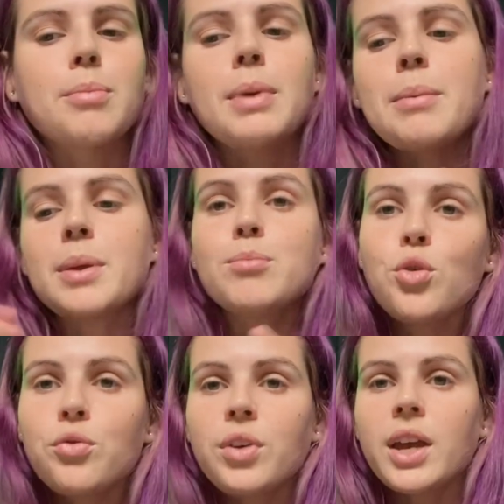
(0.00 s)
Maybe
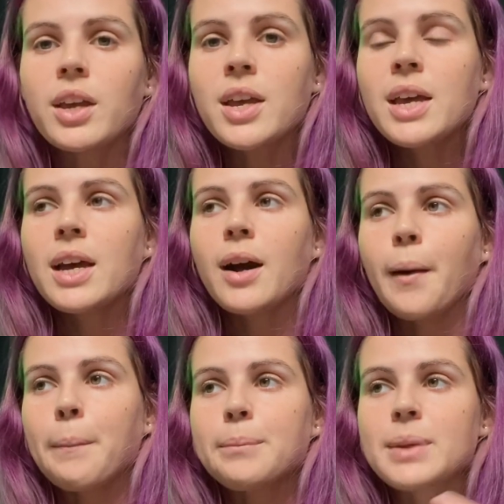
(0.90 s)
moving, um,